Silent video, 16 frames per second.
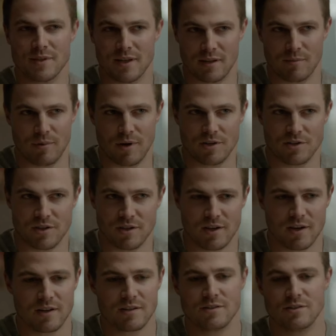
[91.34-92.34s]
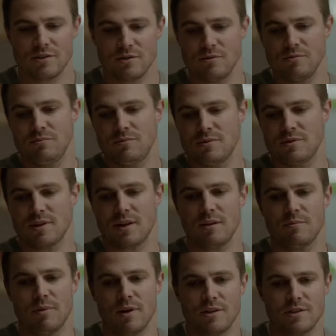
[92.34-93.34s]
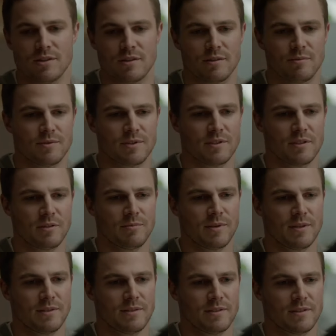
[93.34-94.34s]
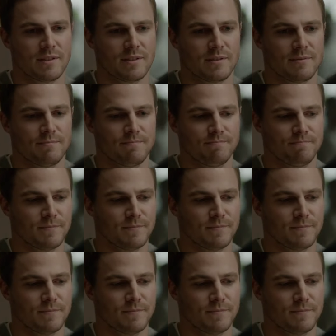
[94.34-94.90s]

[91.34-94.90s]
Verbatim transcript: celebration got its due celebration. It was a little bit um,